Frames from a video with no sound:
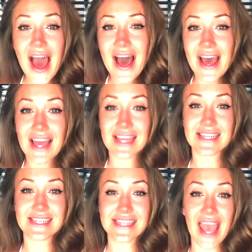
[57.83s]

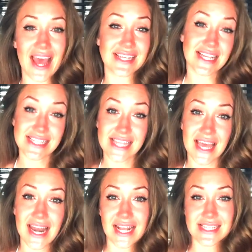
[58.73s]
And yeah, as I
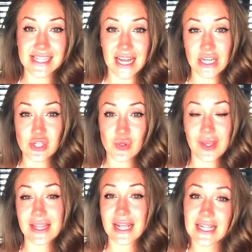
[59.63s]
said, I started
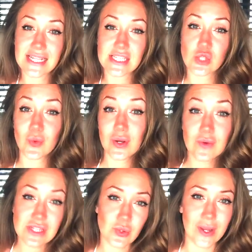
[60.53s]
doing the cleanses when I
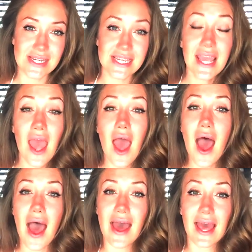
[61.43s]
was 20,
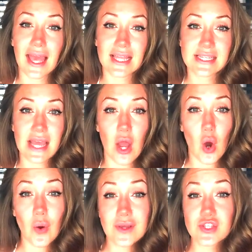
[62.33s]
and I
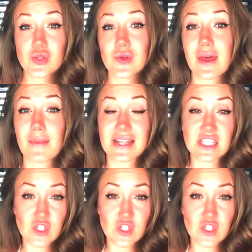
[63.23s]
always do them in